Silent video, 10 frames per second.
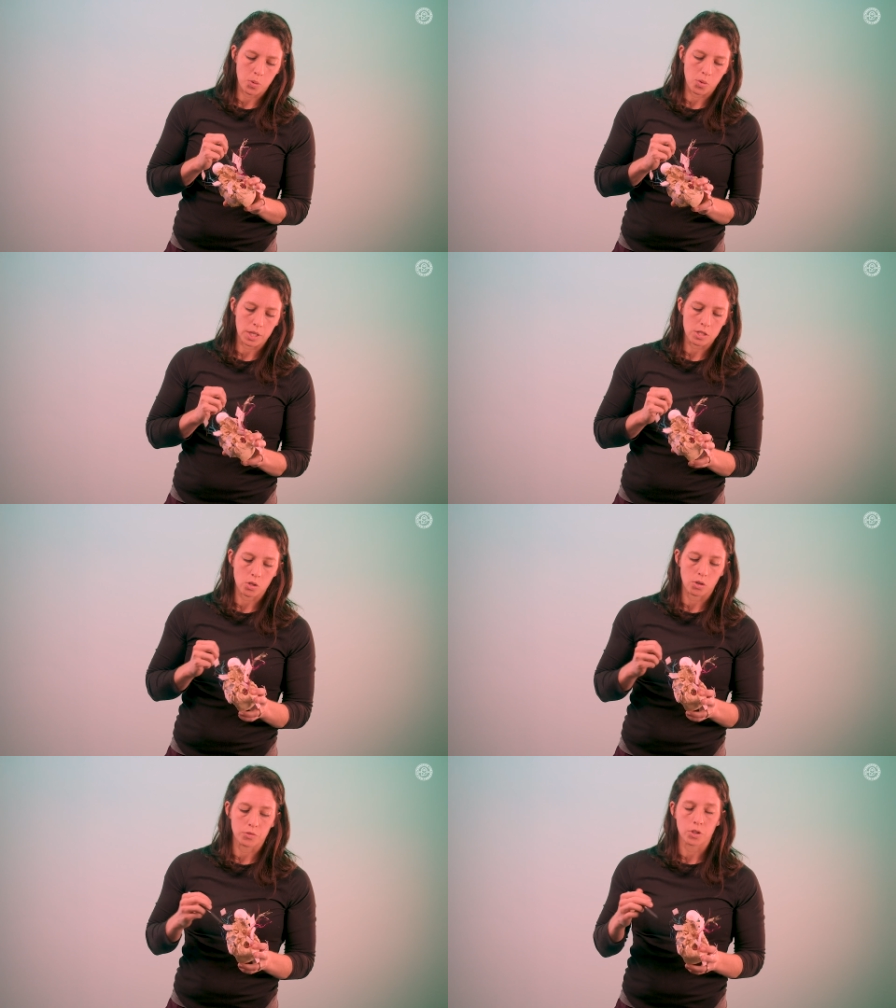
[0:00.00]
point.
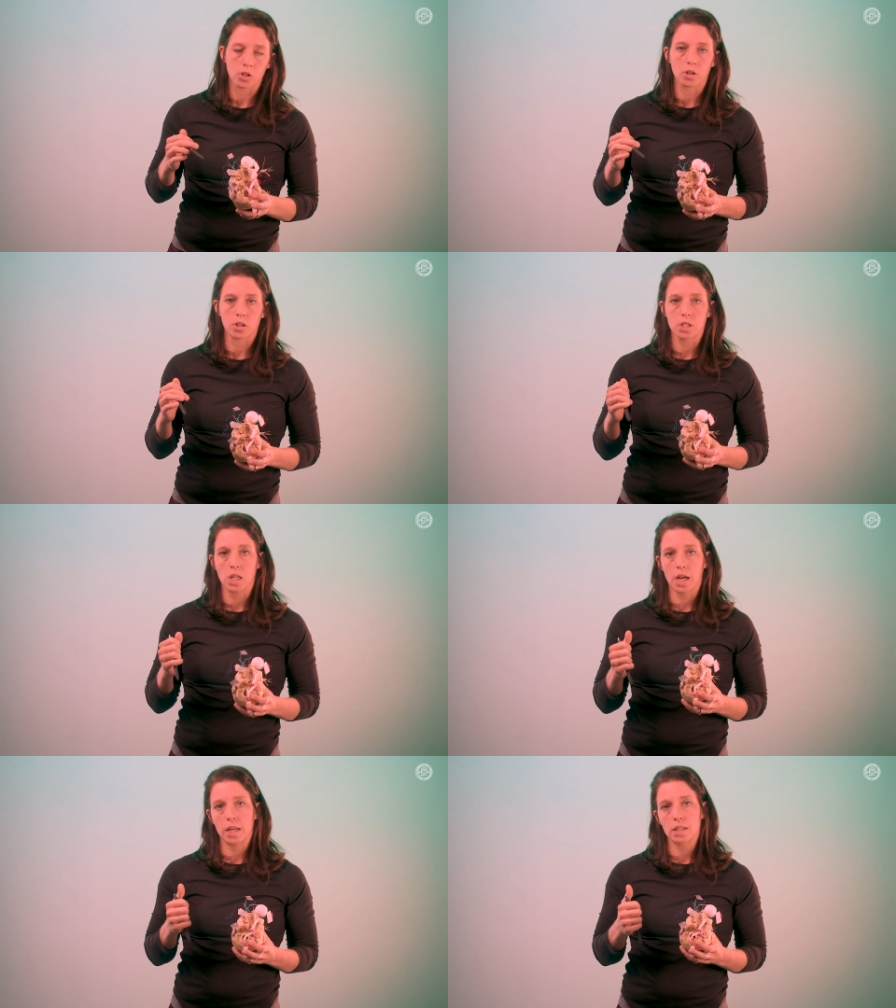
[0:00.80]
So if your
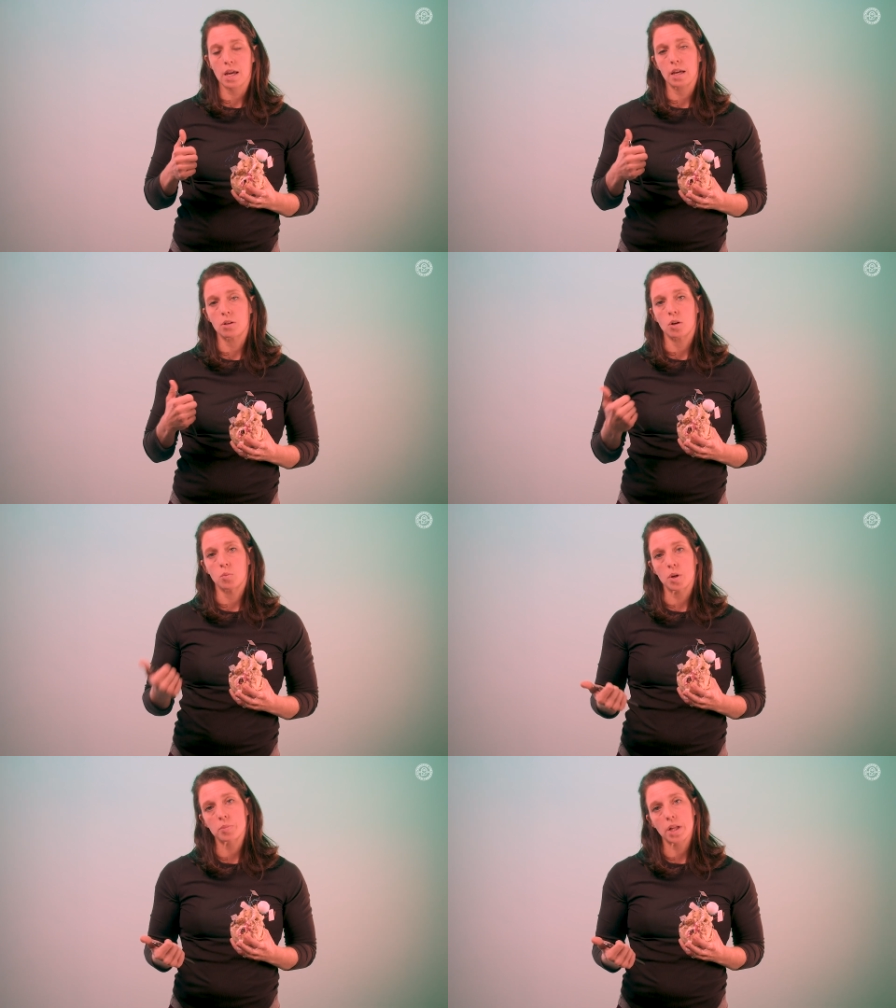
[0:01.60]
client had a
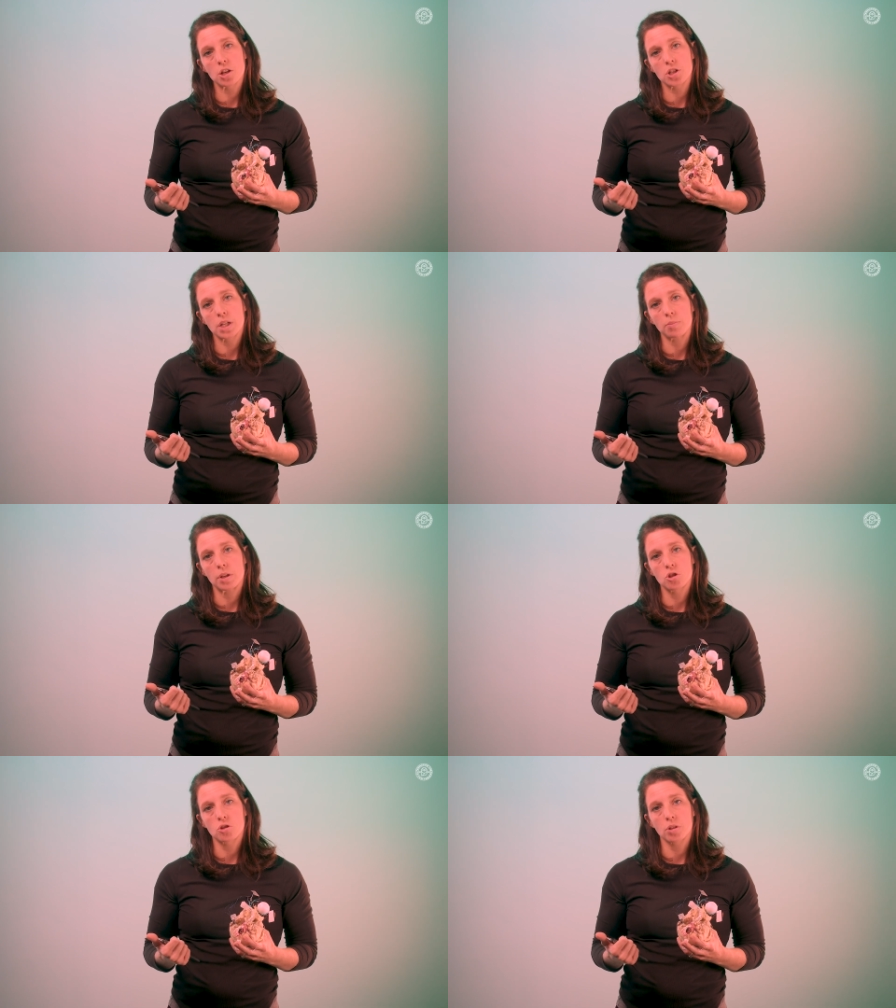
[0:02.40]
whiplash type
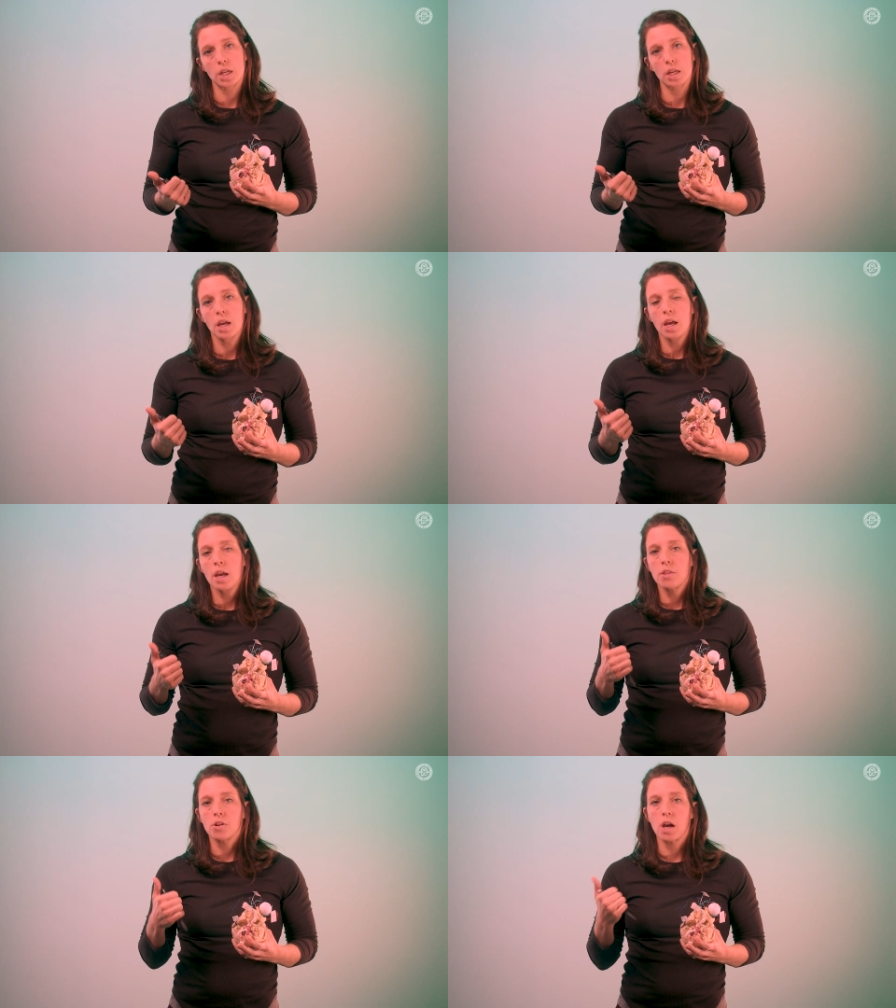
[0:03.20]
injury,
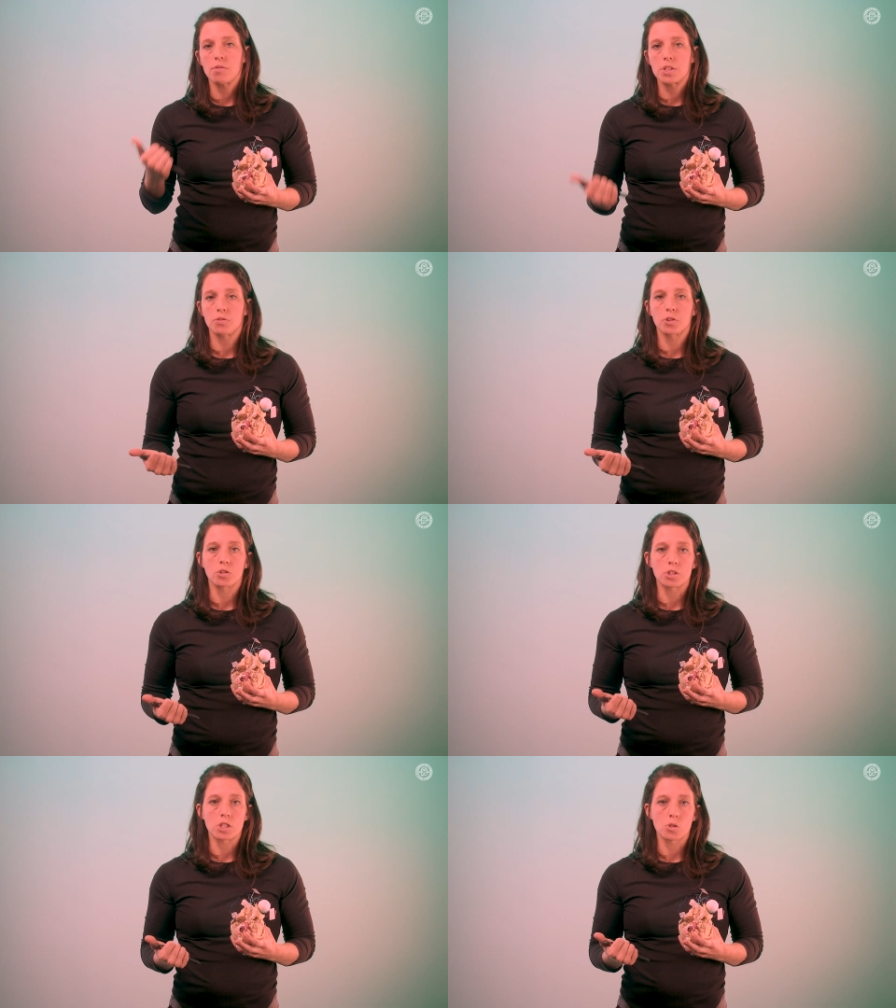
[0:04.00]
they're having
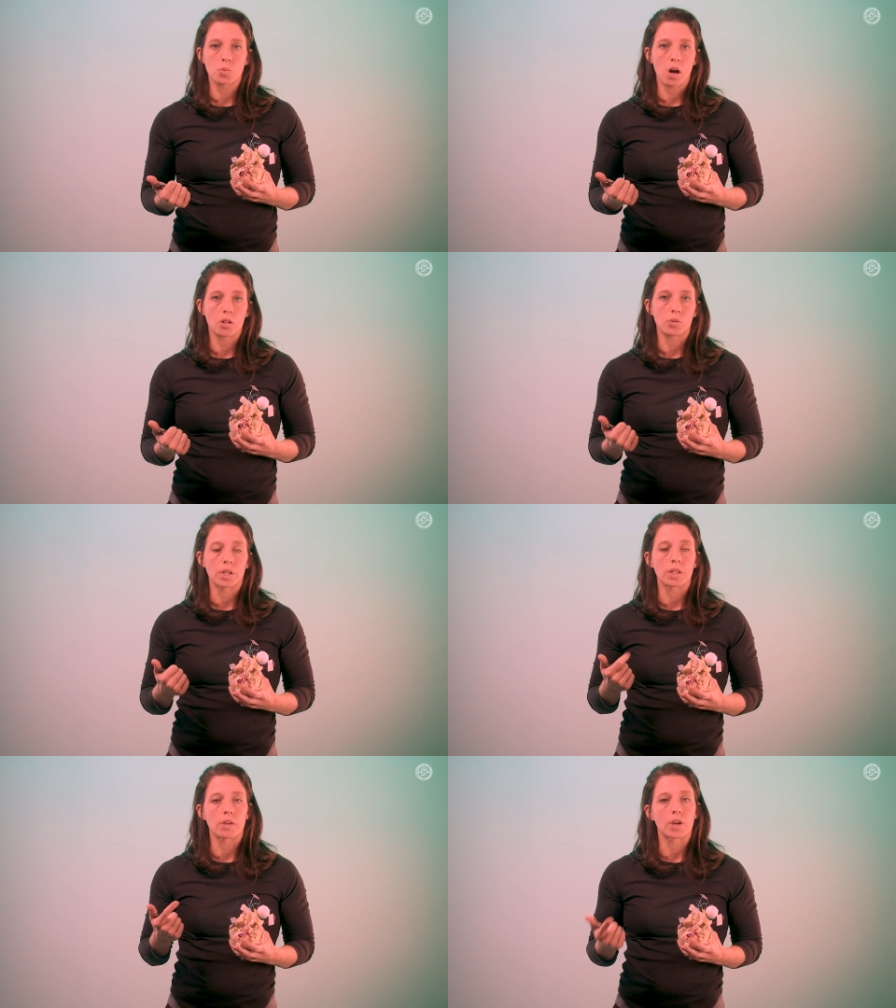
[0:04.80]
difficulty
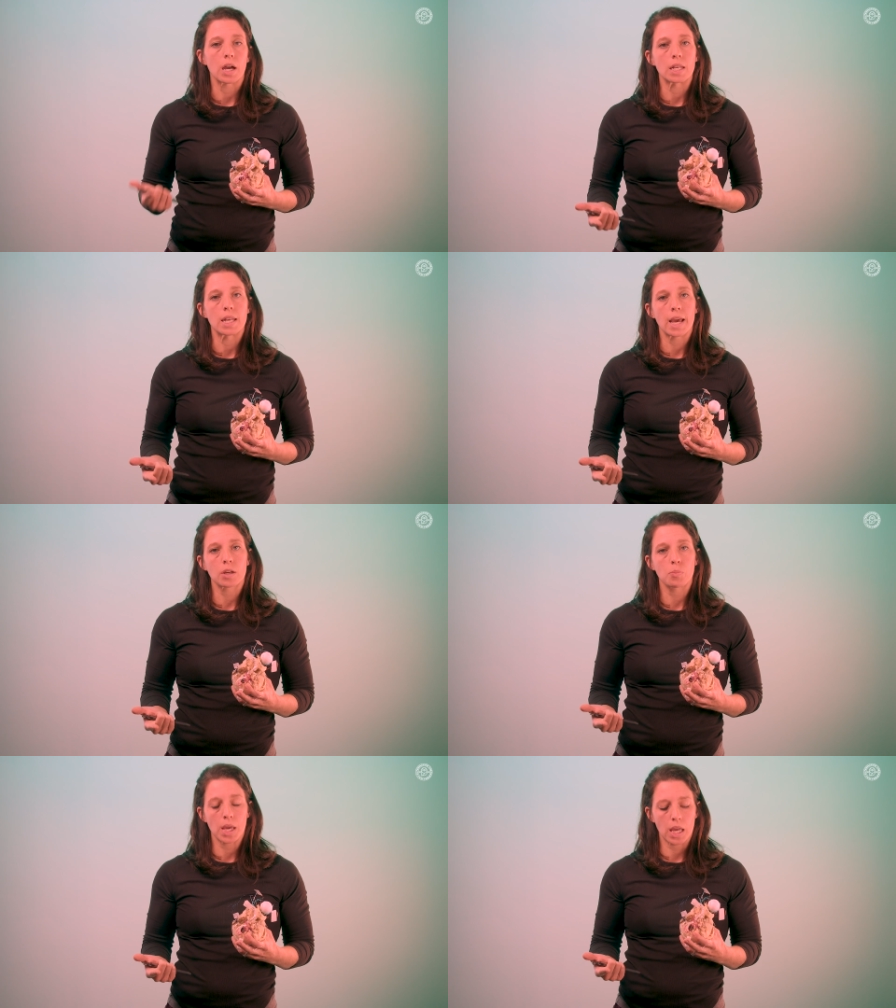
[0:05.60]
swallowing, they've got
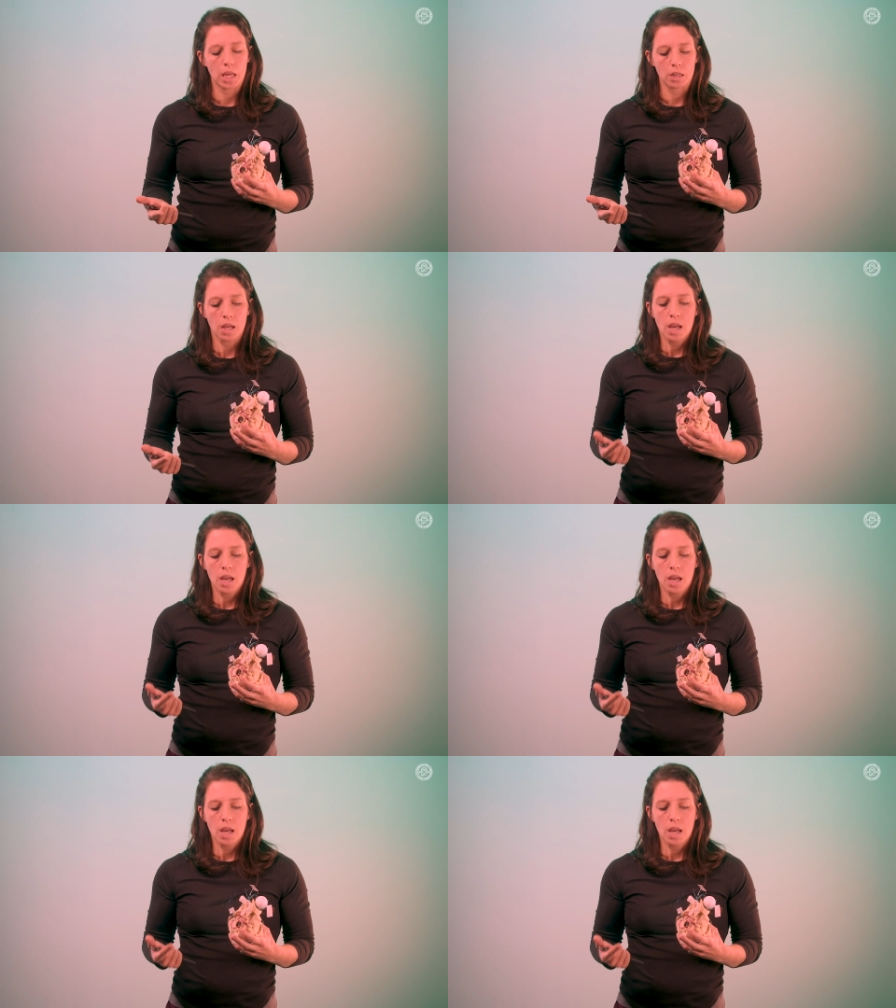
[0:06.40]
neck pain,